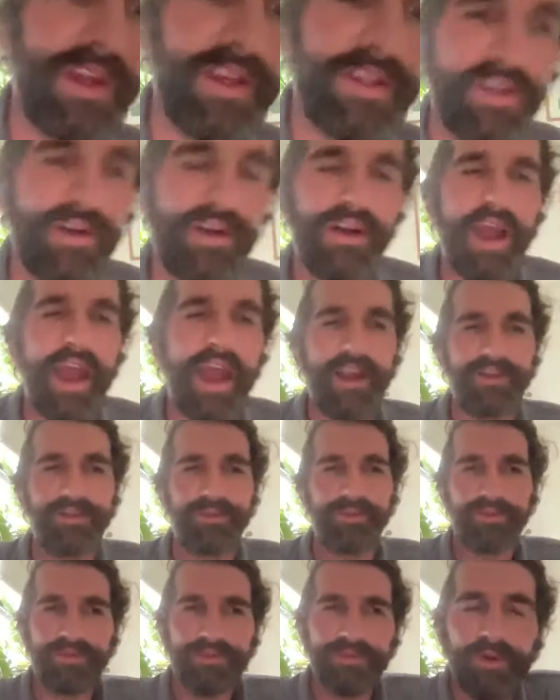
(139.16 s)
these are
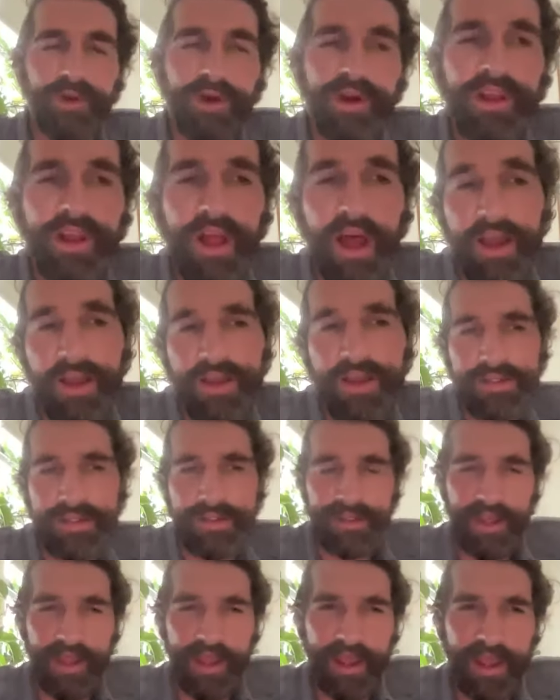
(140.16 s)
actual
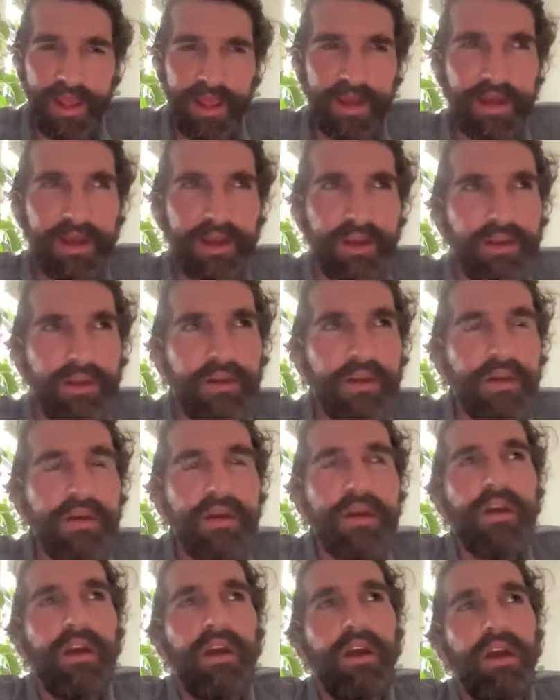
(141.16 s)
storylines. And
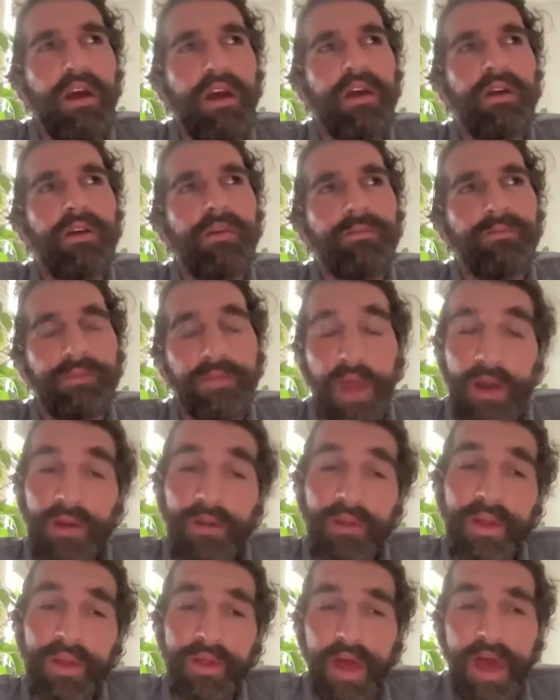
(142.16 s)
not
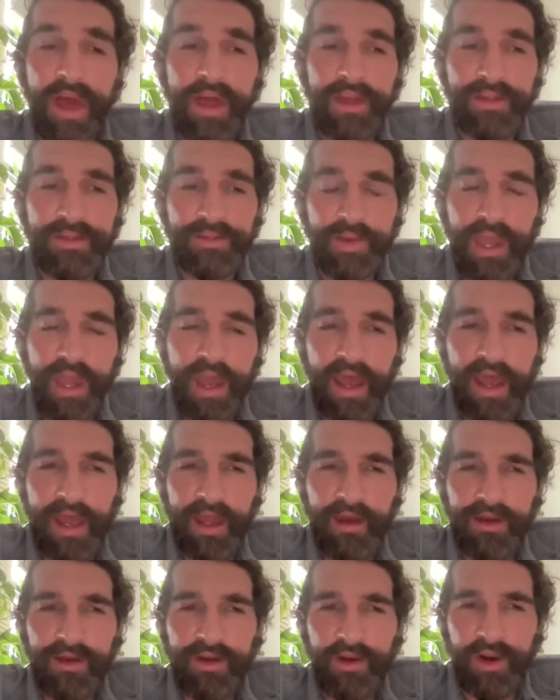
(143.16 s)
only that, as we
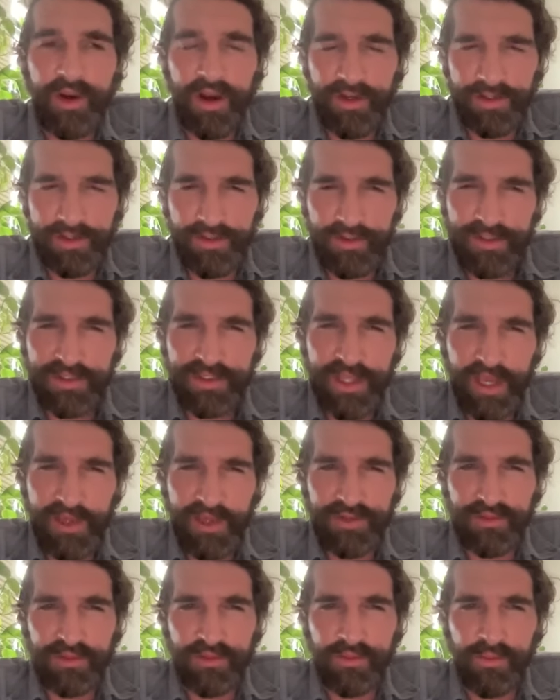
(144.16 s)
had during our shooting
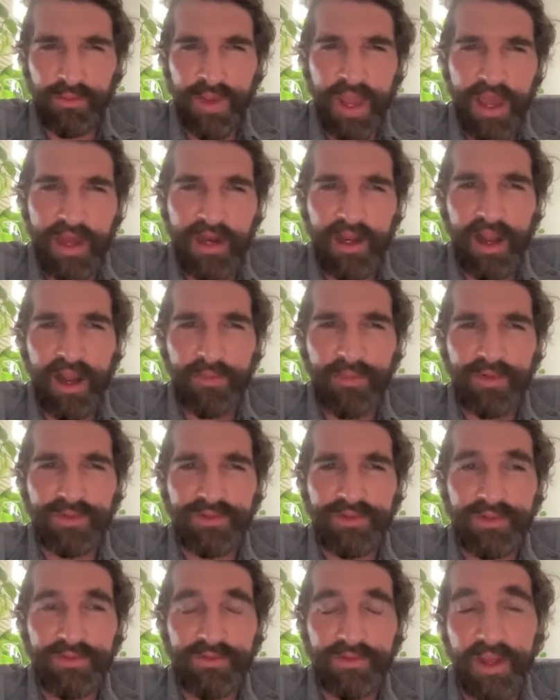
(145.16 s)
schedule, we had a couple
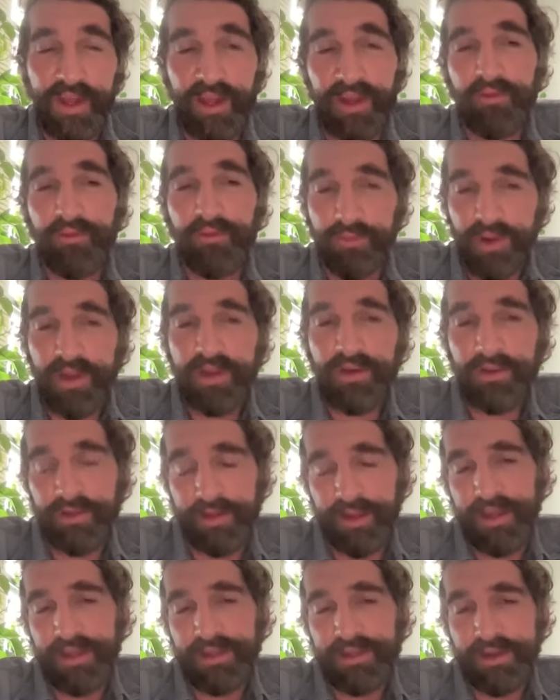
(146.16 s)
sort of like real
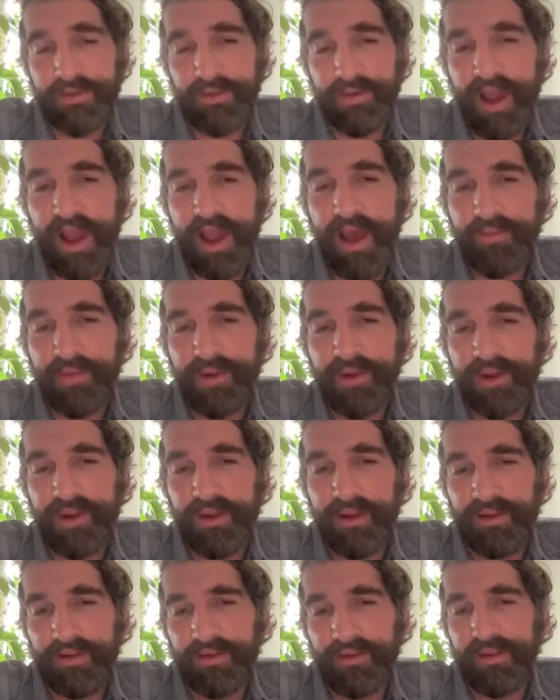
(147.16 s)
things that were
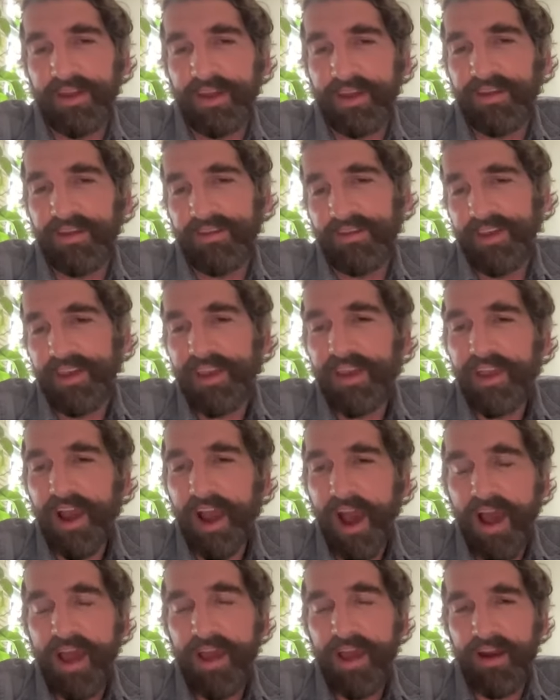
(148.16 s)
happening, like
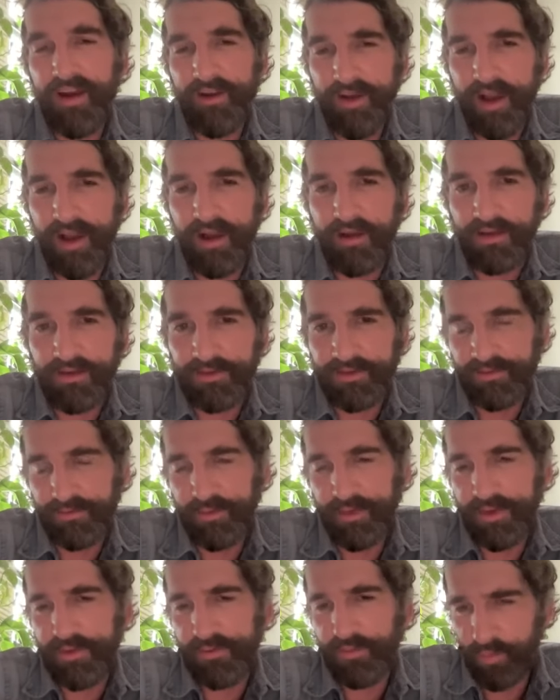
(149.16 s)
IRL,
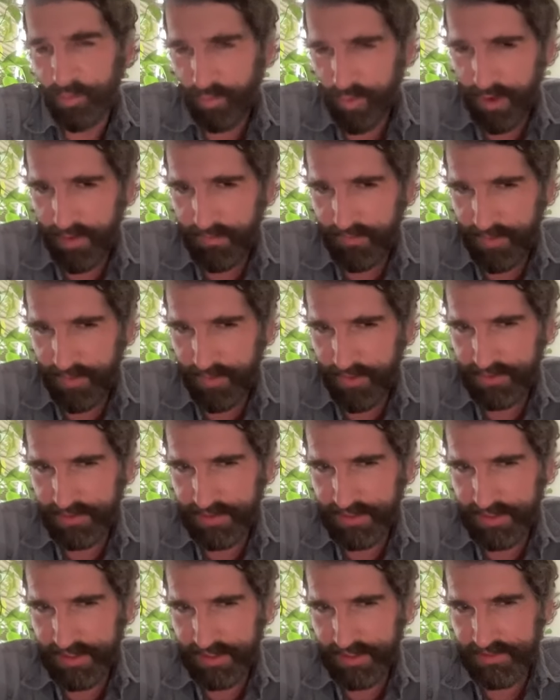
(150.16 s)
with one of those
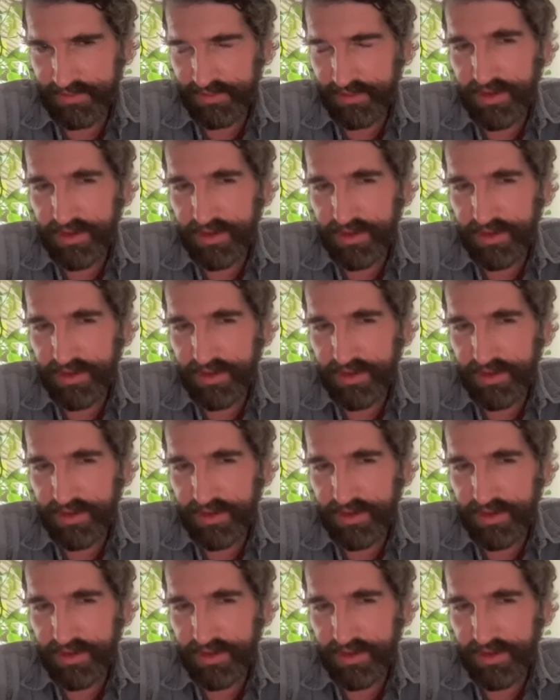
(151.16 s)
is